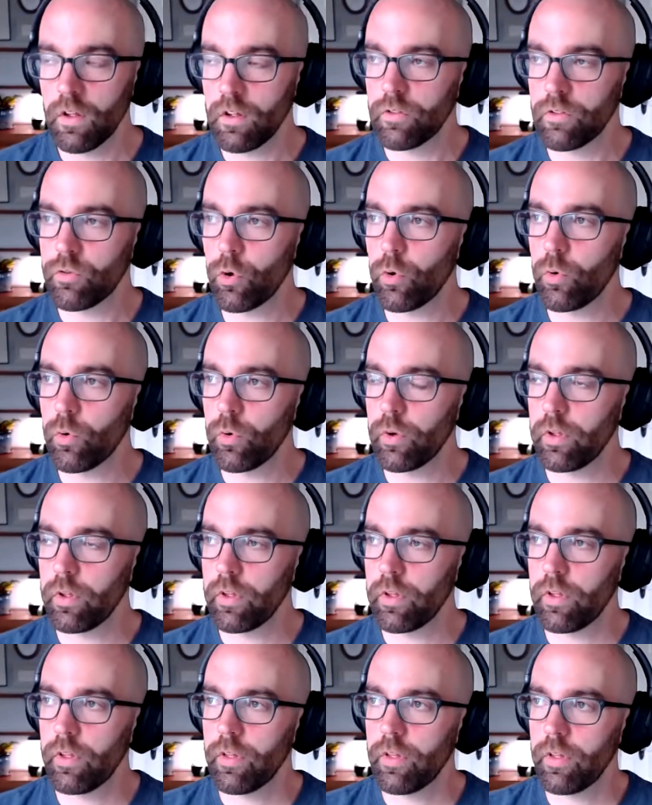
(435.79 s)
So
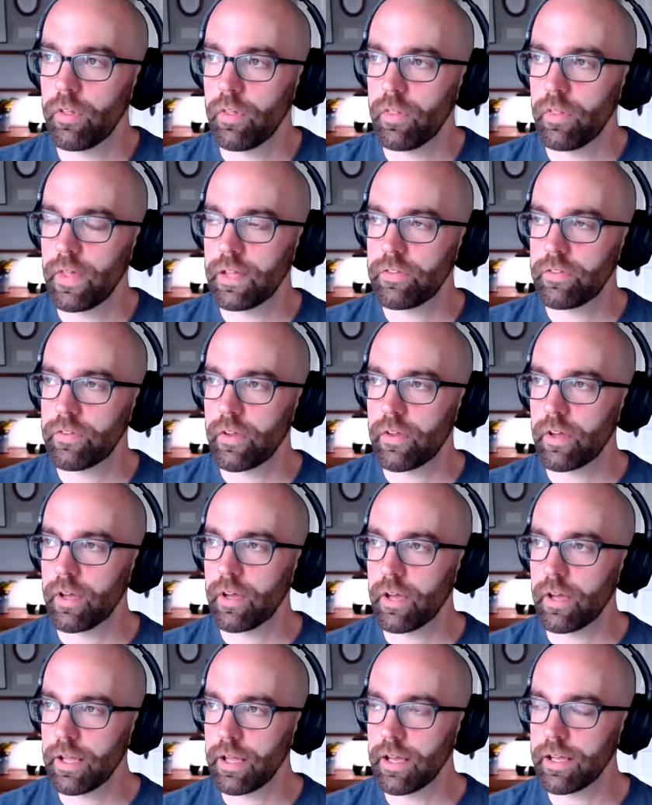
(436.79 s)
that's,
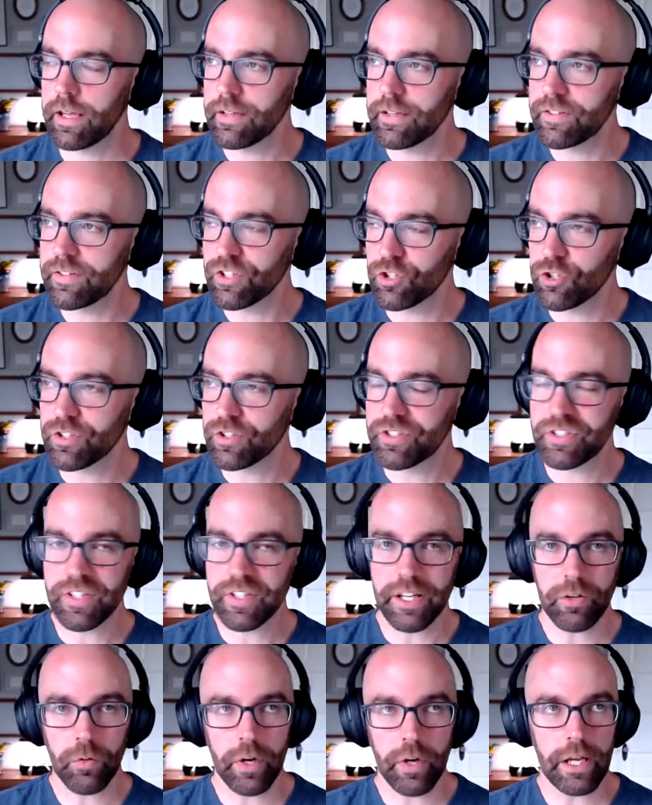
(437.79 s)
I guess, a good
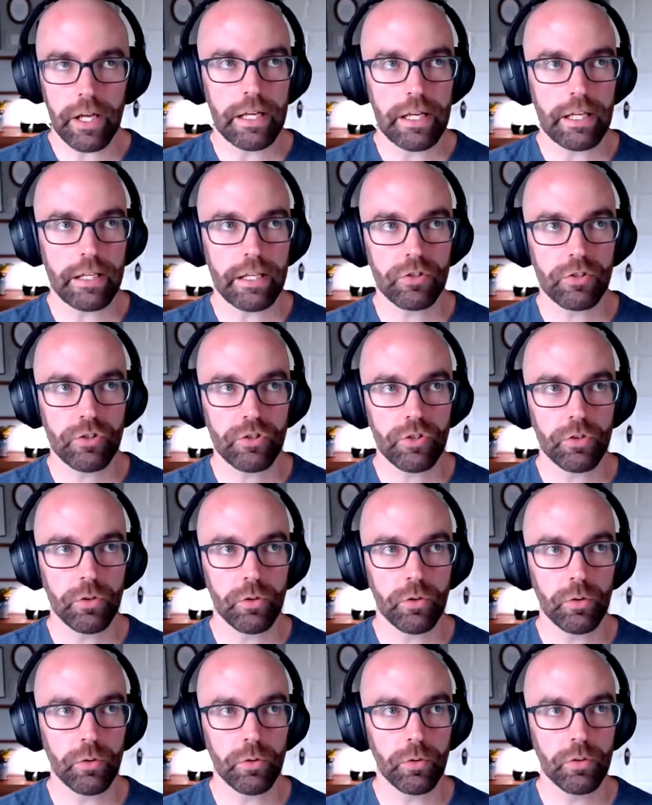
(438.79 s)
segue
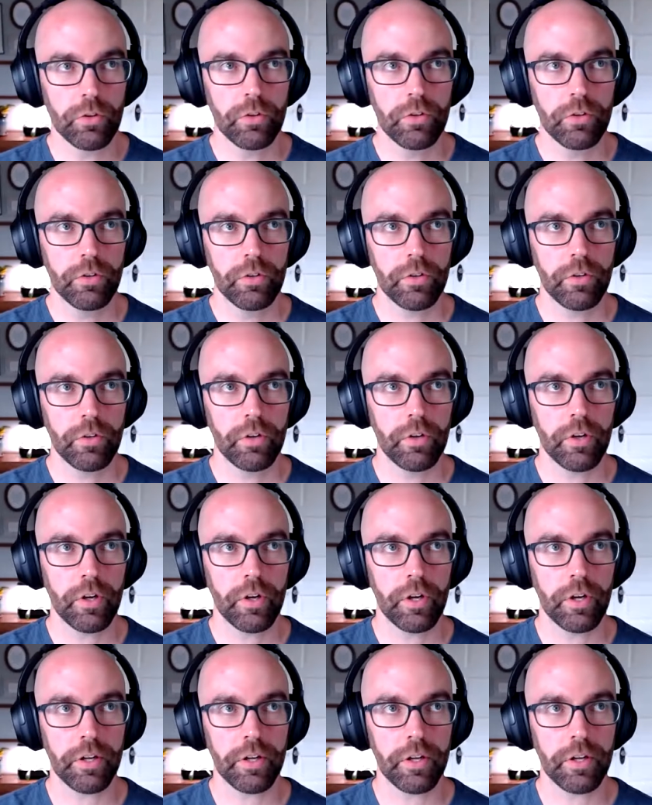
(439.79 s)
into
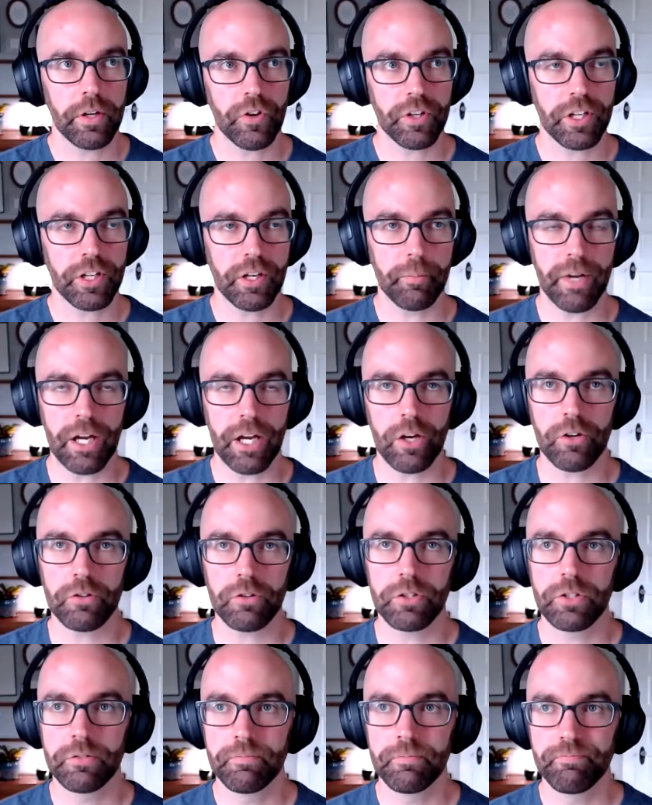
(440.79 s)
talking
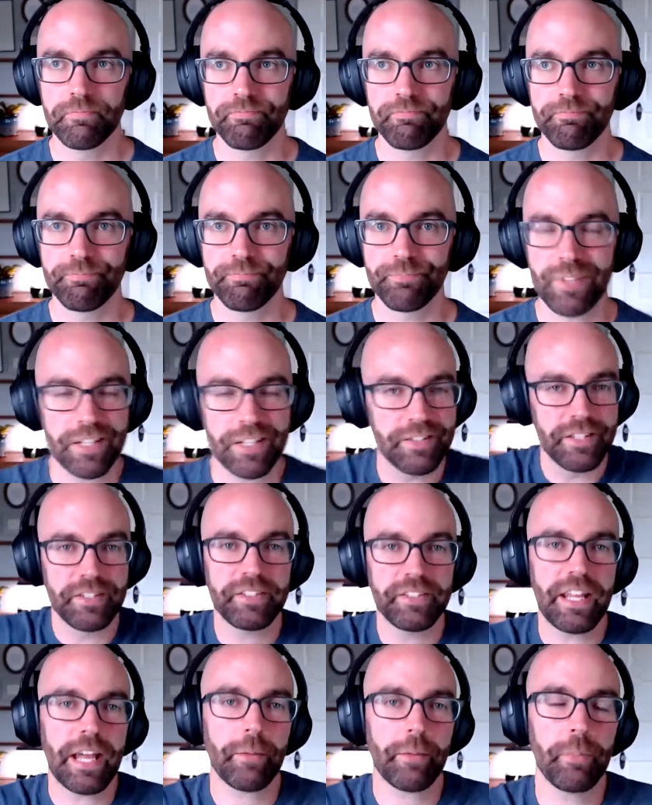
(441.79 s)
about the
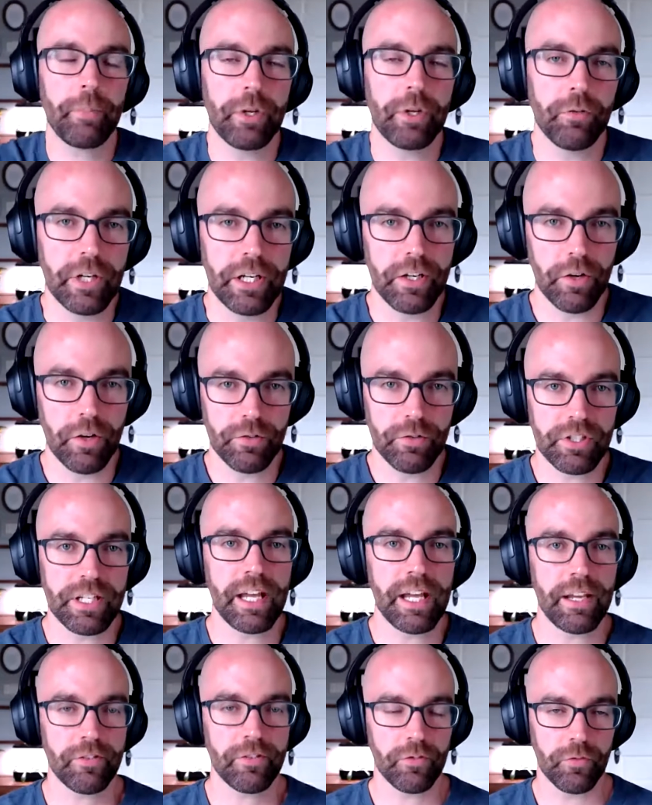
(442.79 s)
Stackbit we know
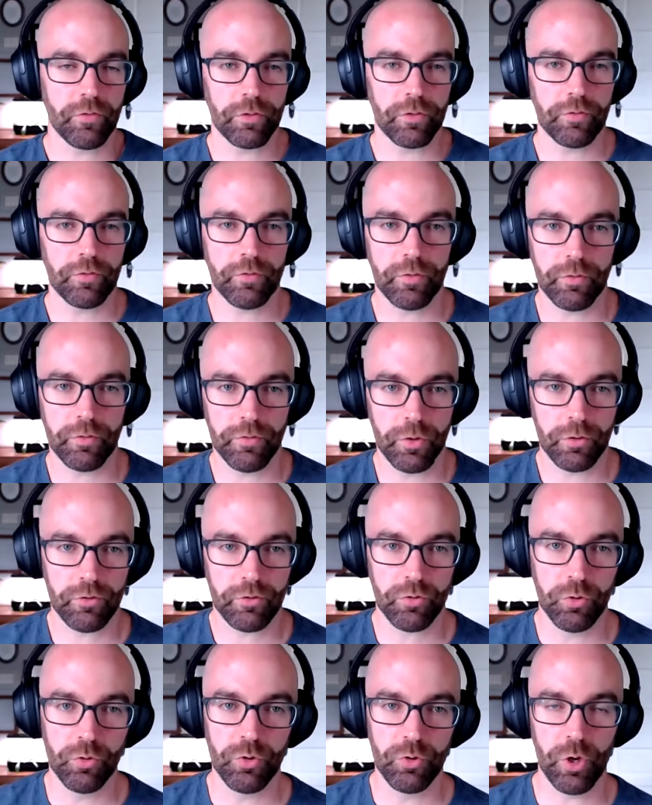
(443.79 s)
today. So for
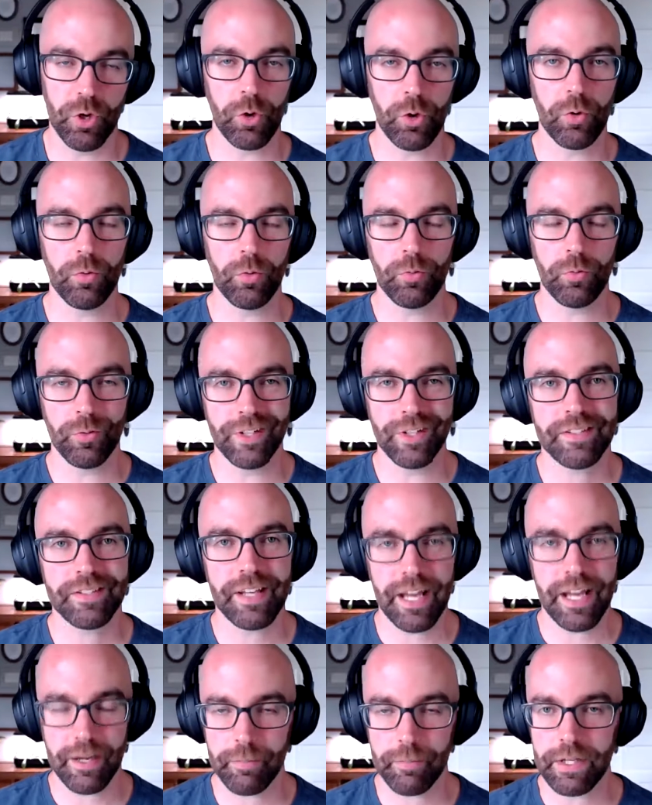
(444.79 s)
folks who know what
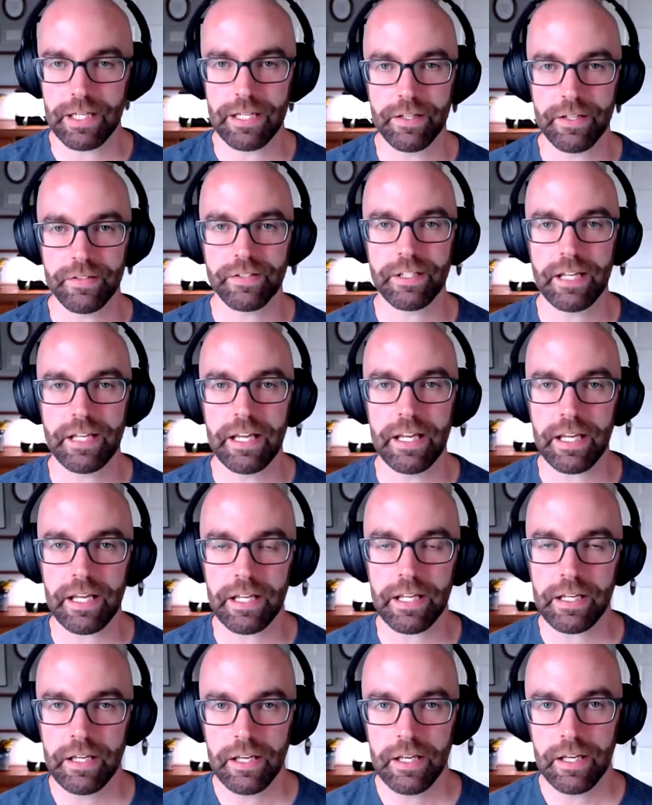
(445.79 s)
Stackbit is
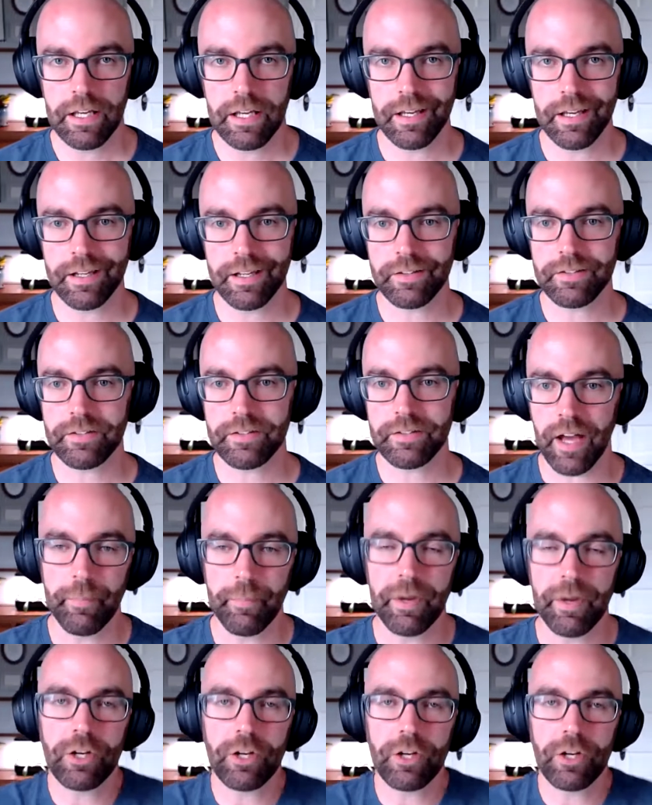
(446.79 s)
today, I
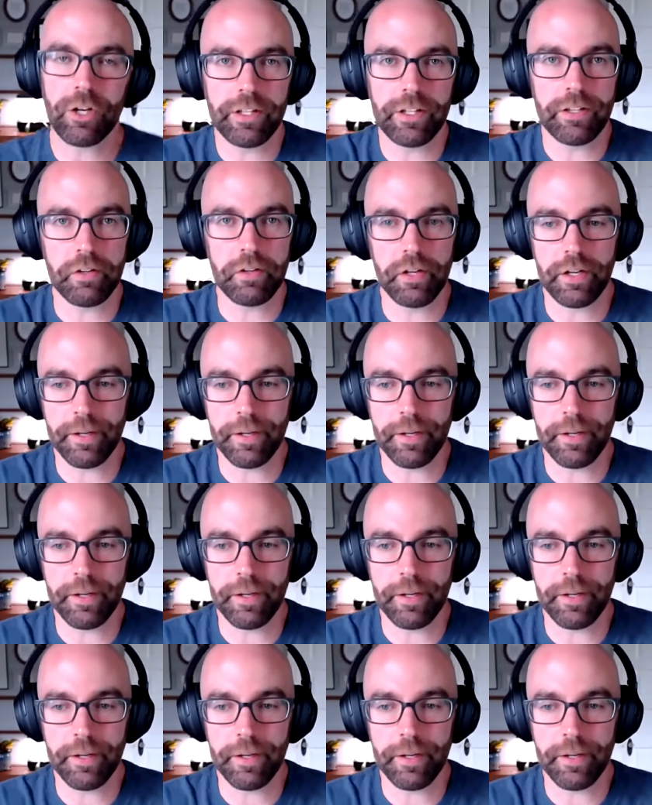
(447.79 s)
might call it